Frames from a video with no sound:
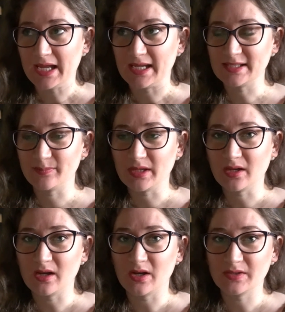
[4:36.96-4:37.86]
It's
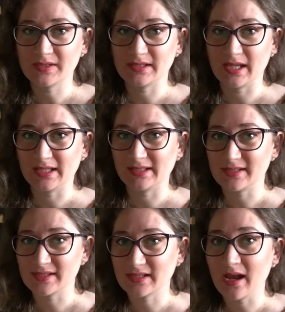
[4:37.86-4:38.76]
because it
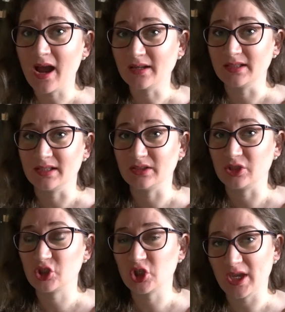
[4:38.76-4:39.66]
is cutting the
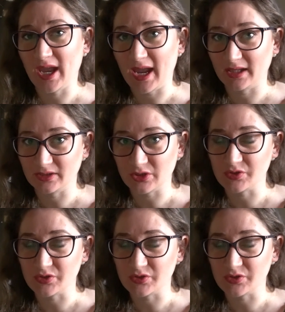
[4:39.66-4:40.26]
Qi energy.